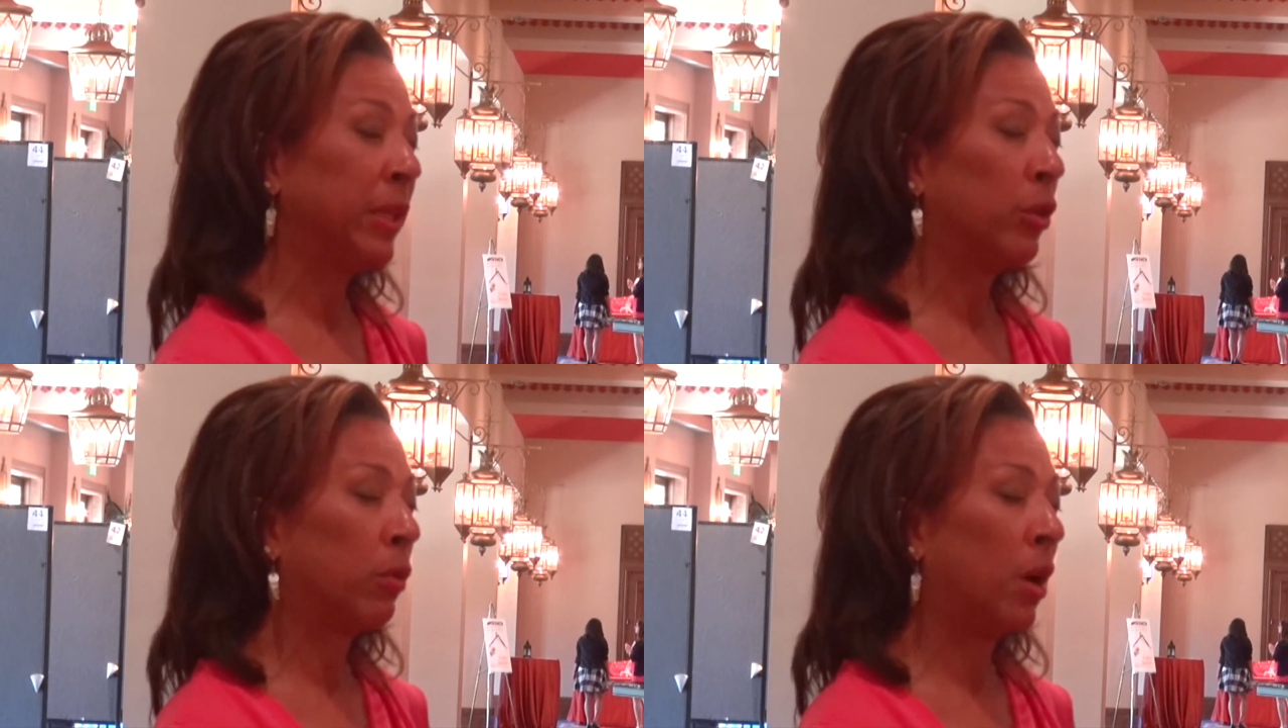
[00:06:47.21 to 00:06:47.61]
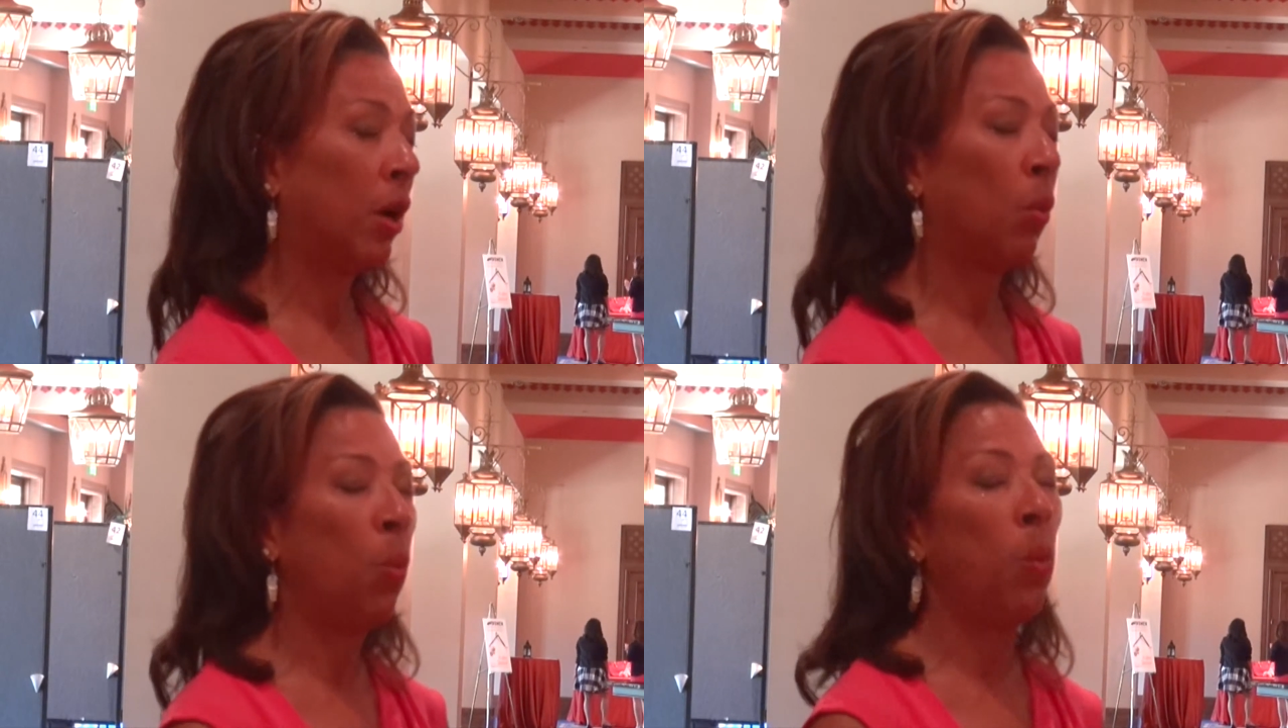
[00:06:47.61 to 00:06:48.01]
go
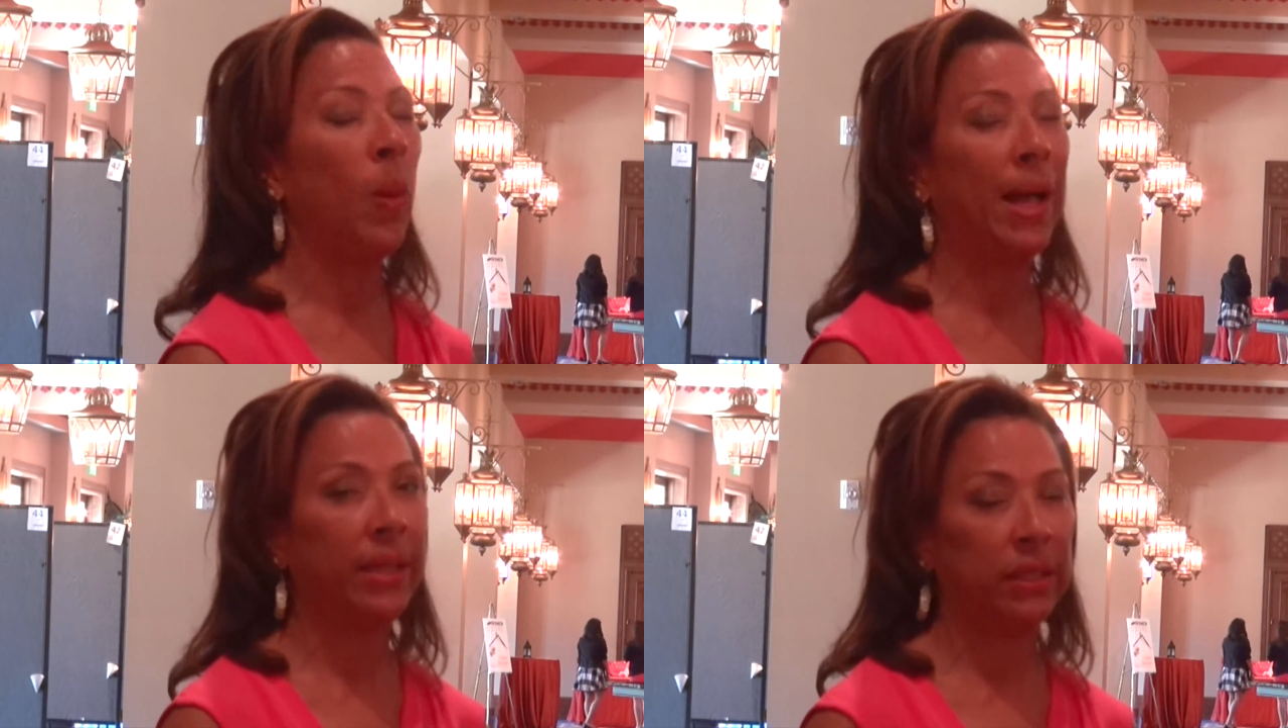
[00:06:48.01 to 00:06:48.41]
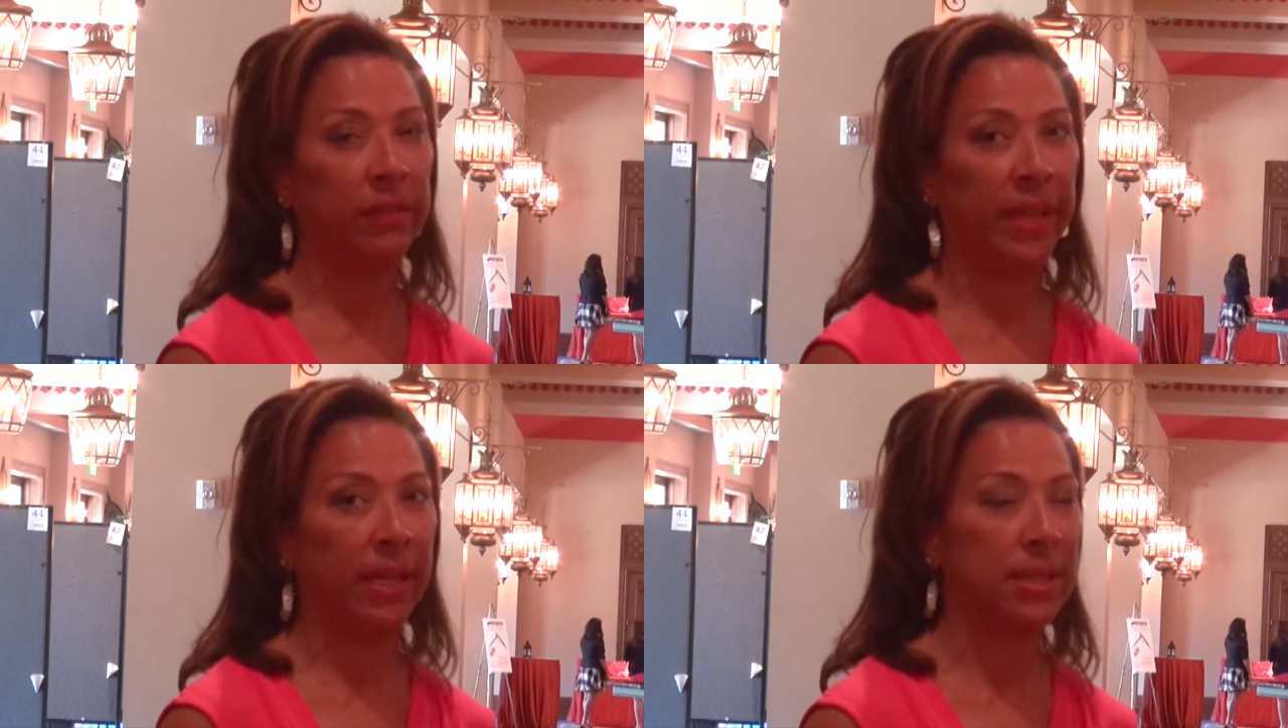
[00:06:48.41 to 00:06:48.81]
wrong well in
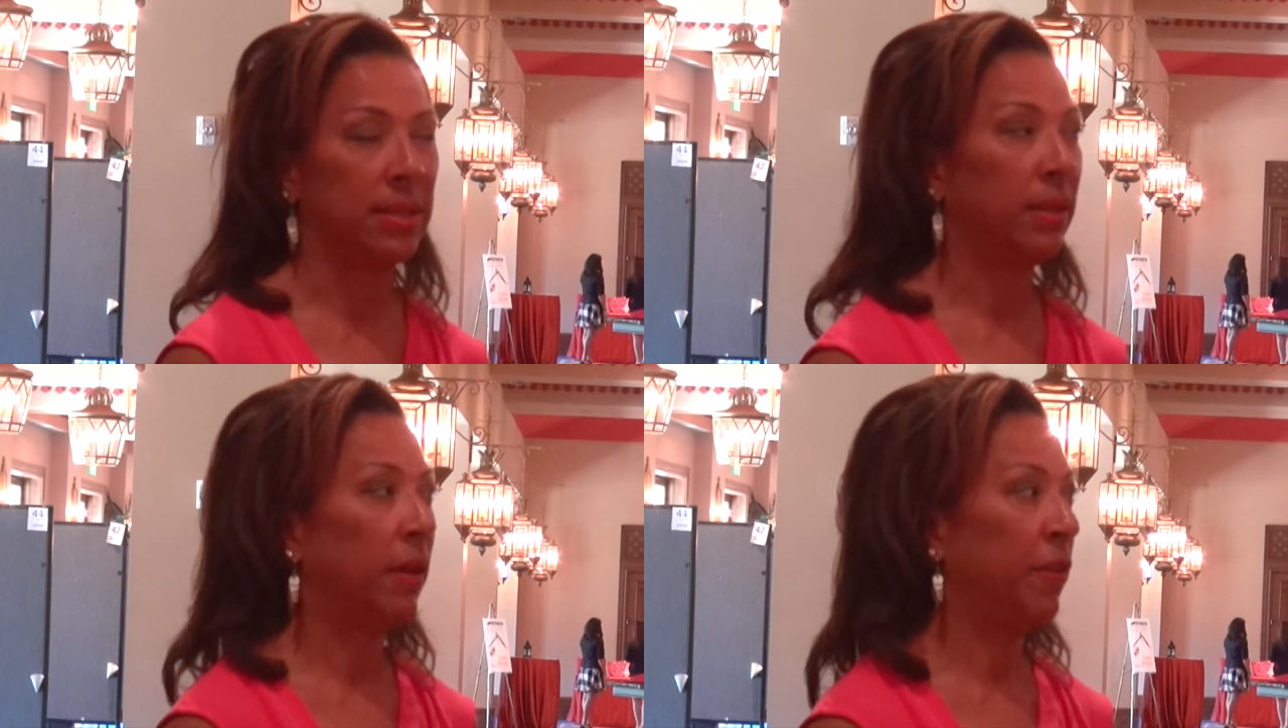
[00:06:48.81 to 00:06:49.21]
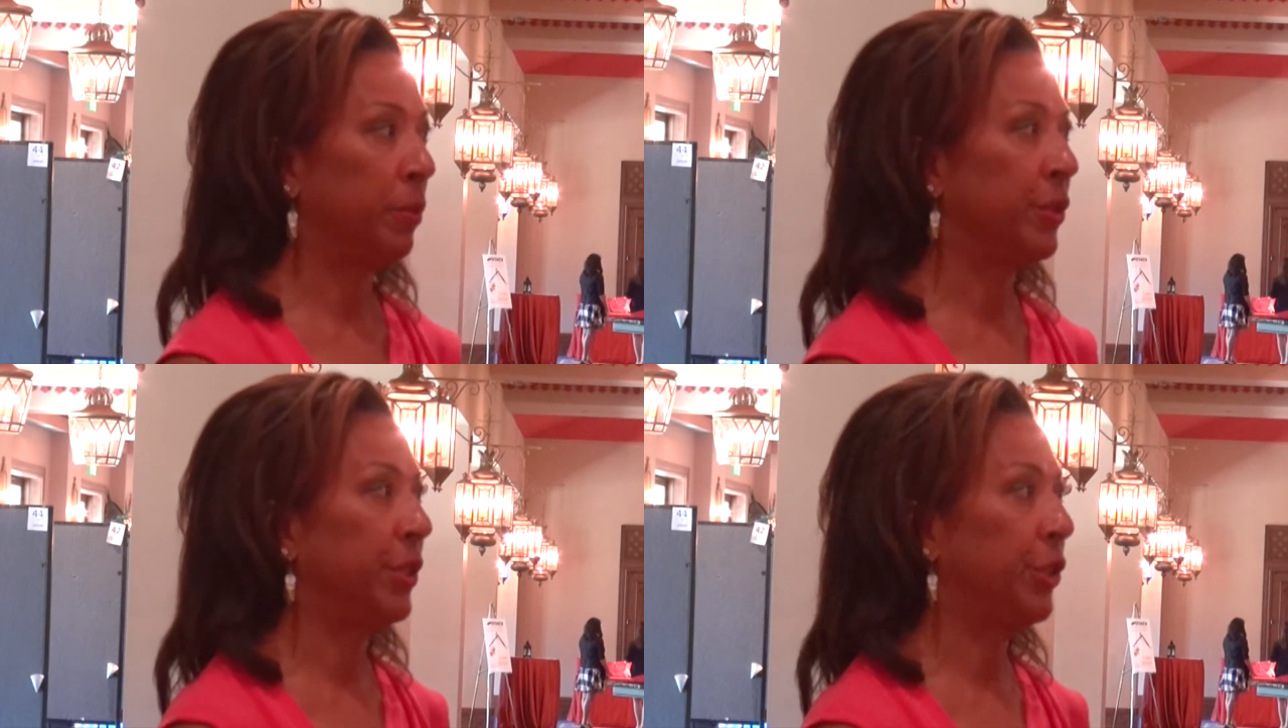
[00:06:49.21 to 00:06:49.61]
advance of the
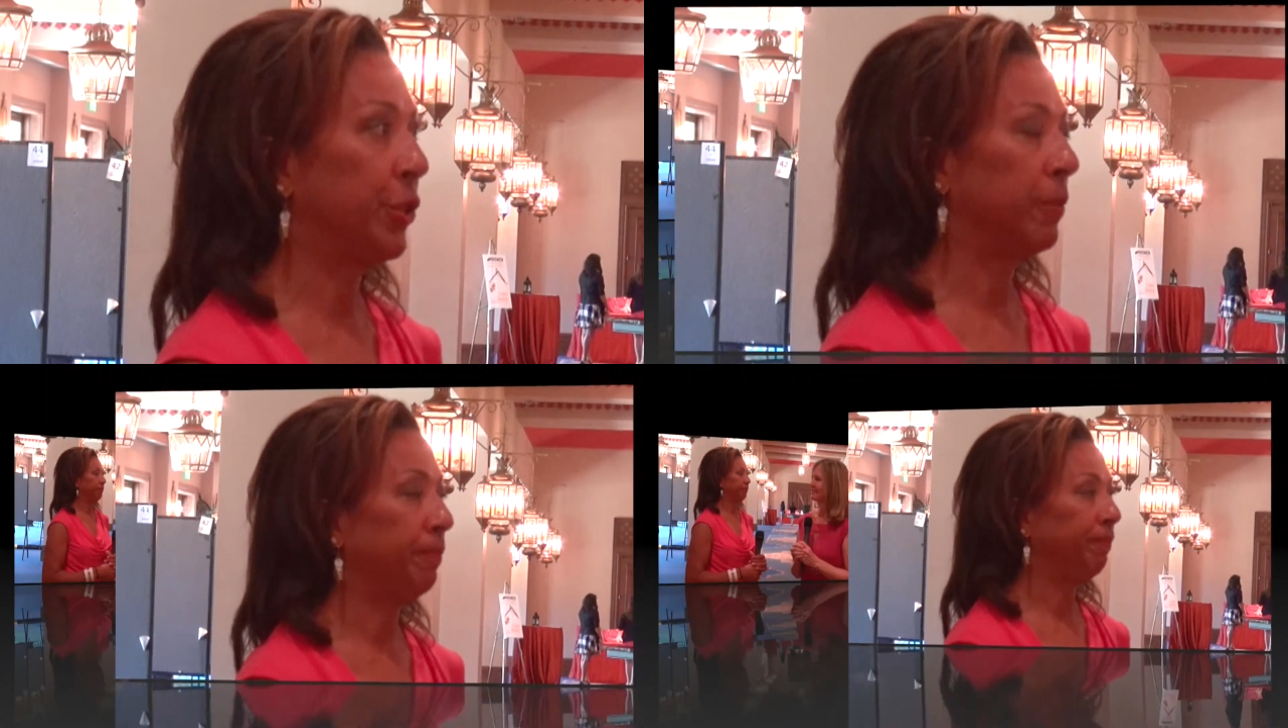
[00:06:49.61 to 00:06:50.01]
procedure.